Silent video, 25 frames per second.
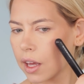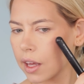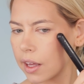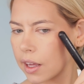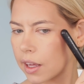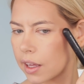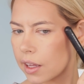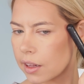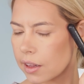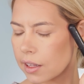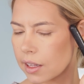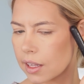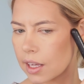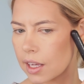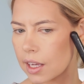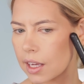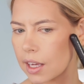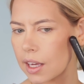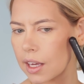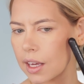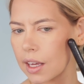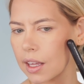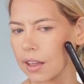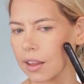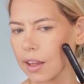in
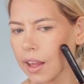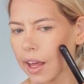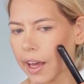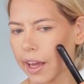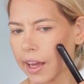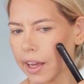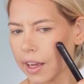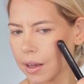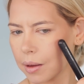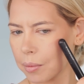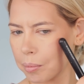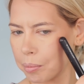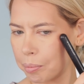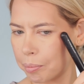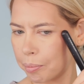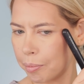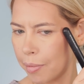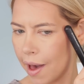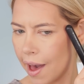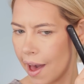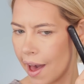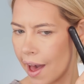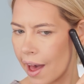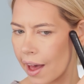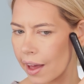the like
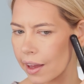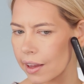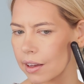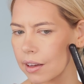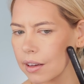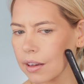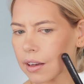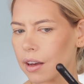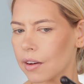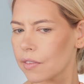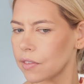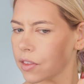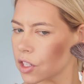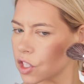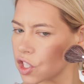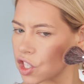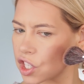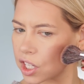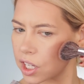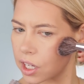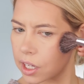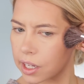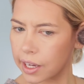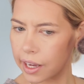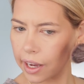back of the
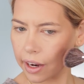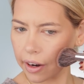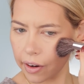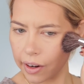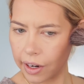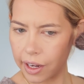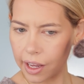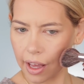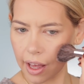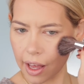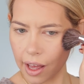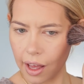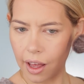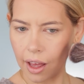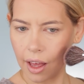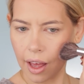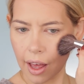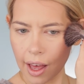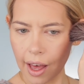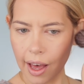cheek area.